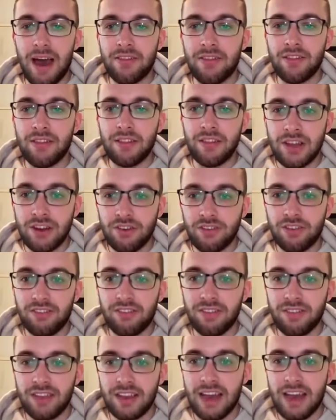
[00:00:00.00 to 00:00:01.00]
And the
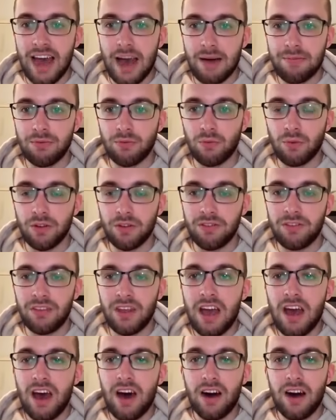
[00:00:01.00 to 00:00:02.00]
interesting thing that happened was,
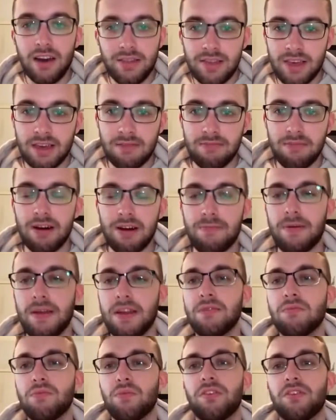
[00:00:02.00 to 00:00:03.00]
I think in my
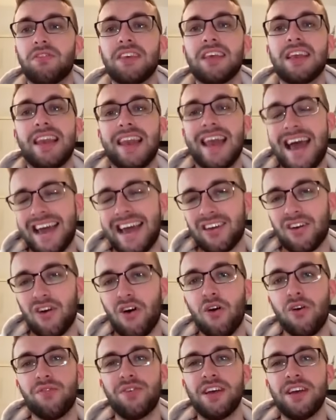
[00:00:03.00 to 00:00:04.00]
opinion, was was the lack of